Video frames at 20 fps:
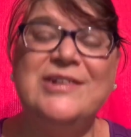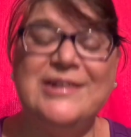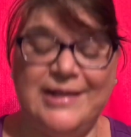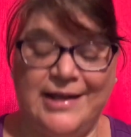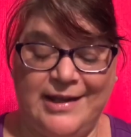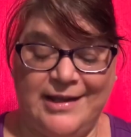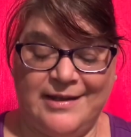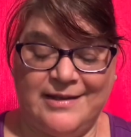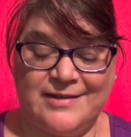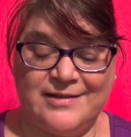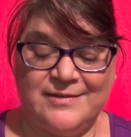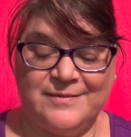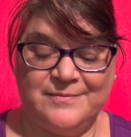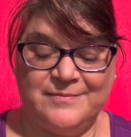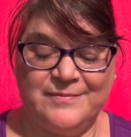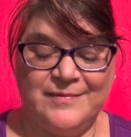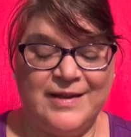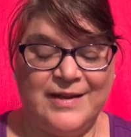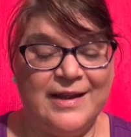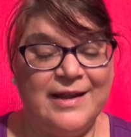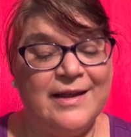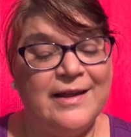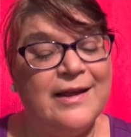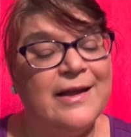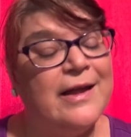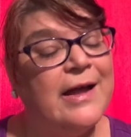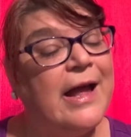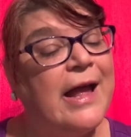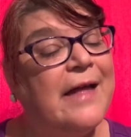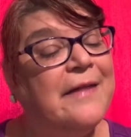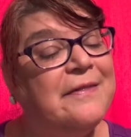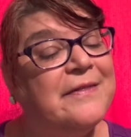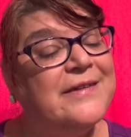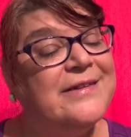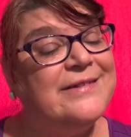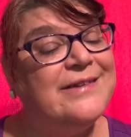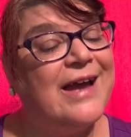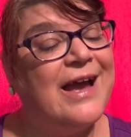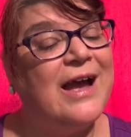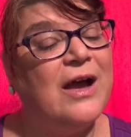lake and the
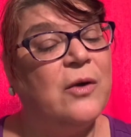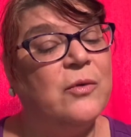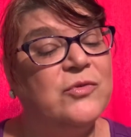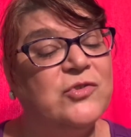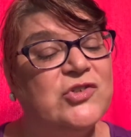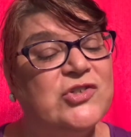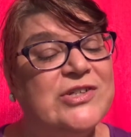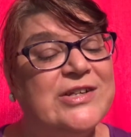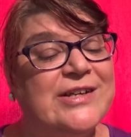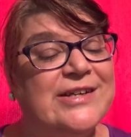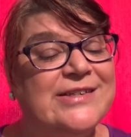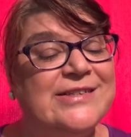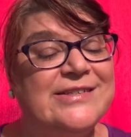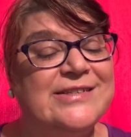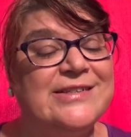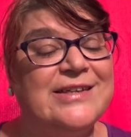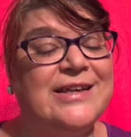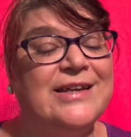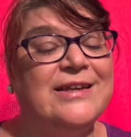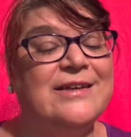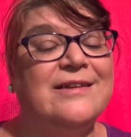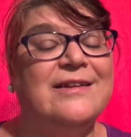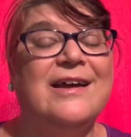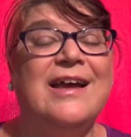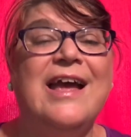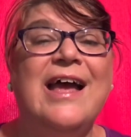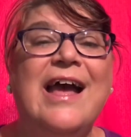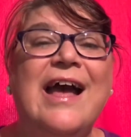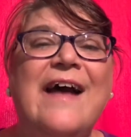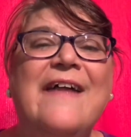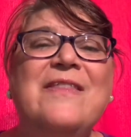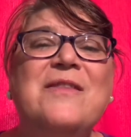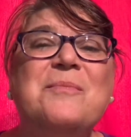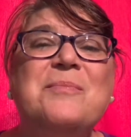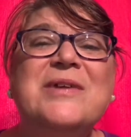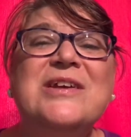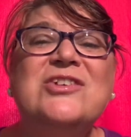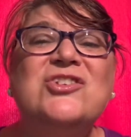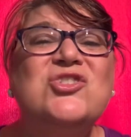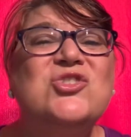town she had seen and the
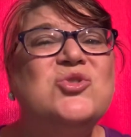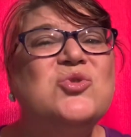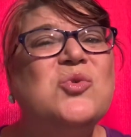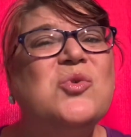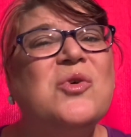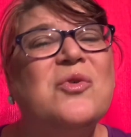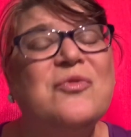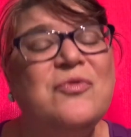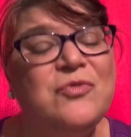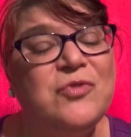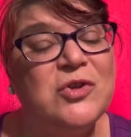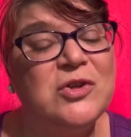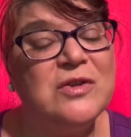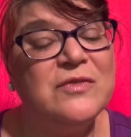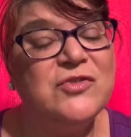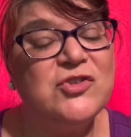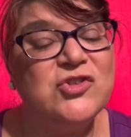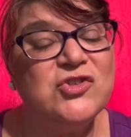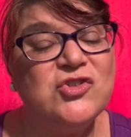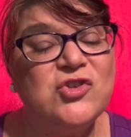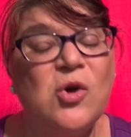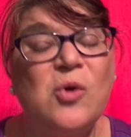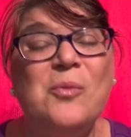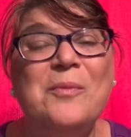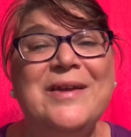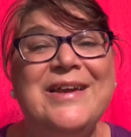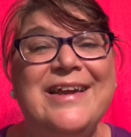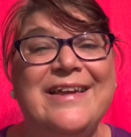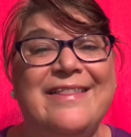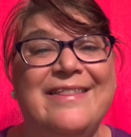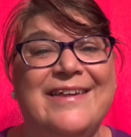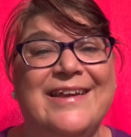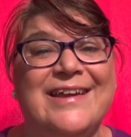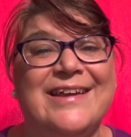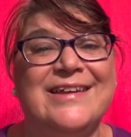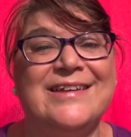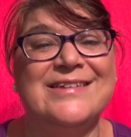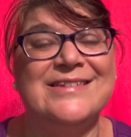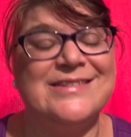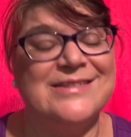big store full of so many
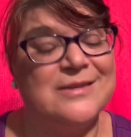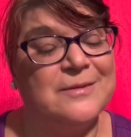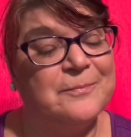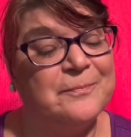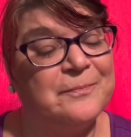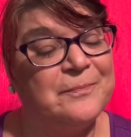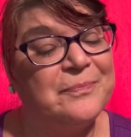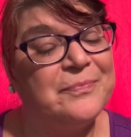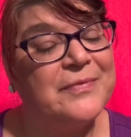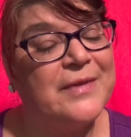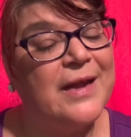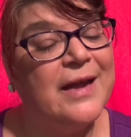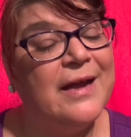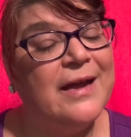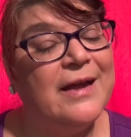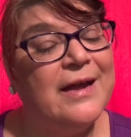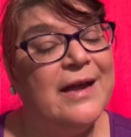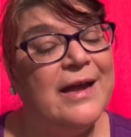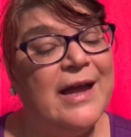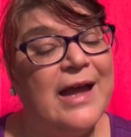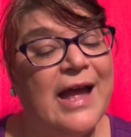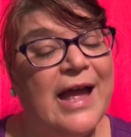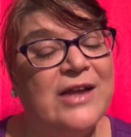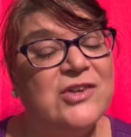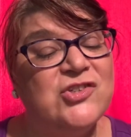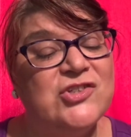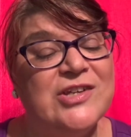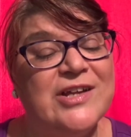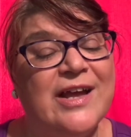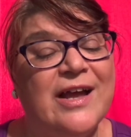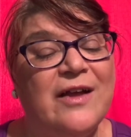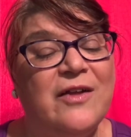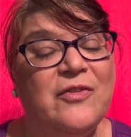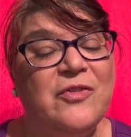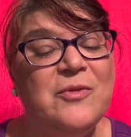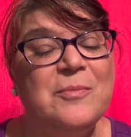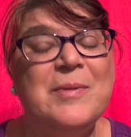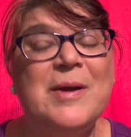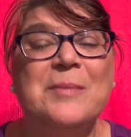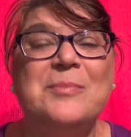things. And she held
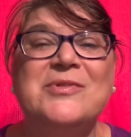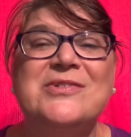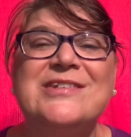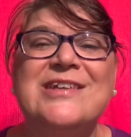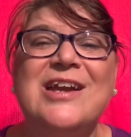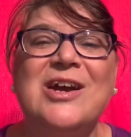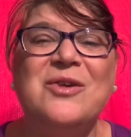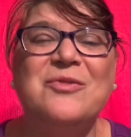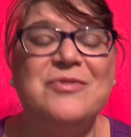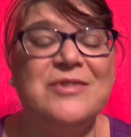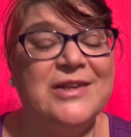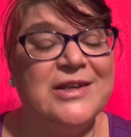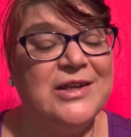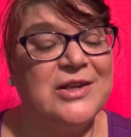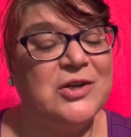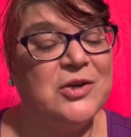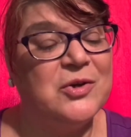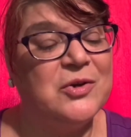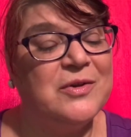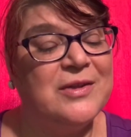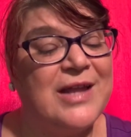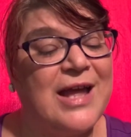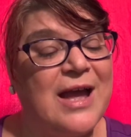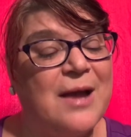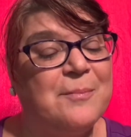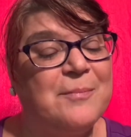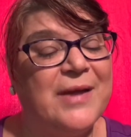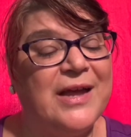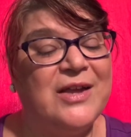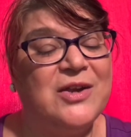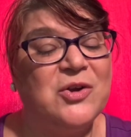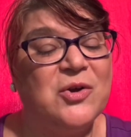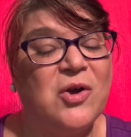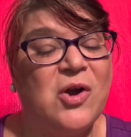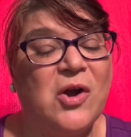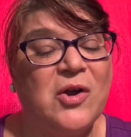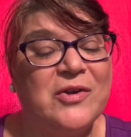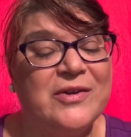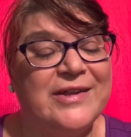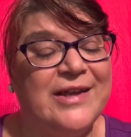the pebbles carefully in her lap and her
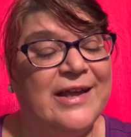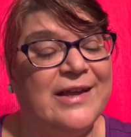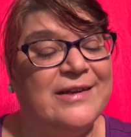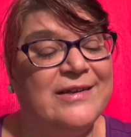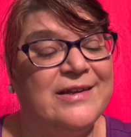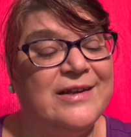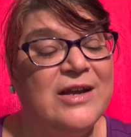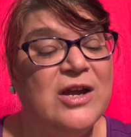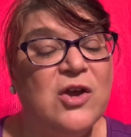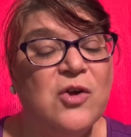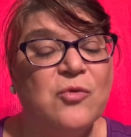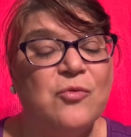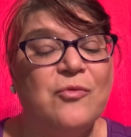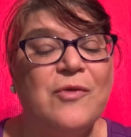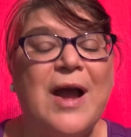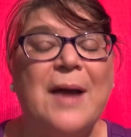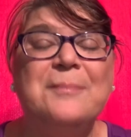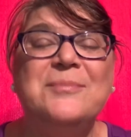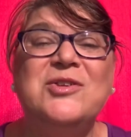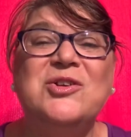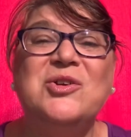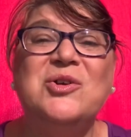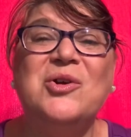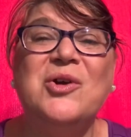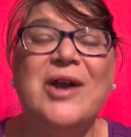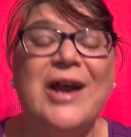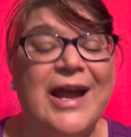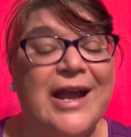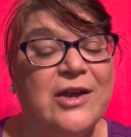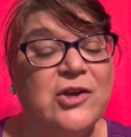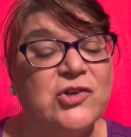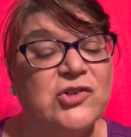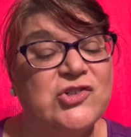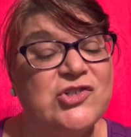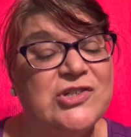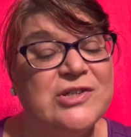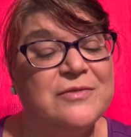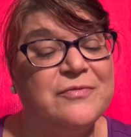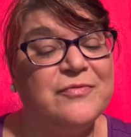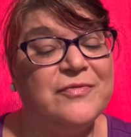heart candy wrapped in her
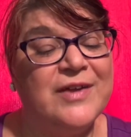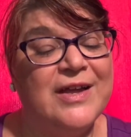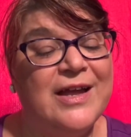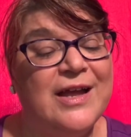handkerchief